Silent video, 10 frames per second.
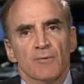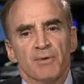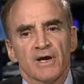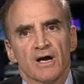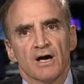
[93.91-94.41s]

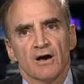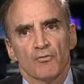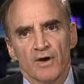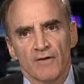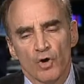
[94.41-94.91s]
But
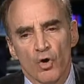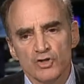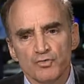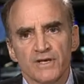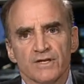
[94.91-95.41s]
of
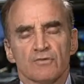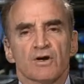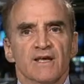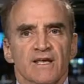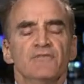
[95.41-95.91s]
course we do.
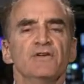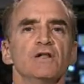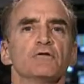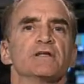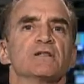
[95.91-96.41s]
Even Hillary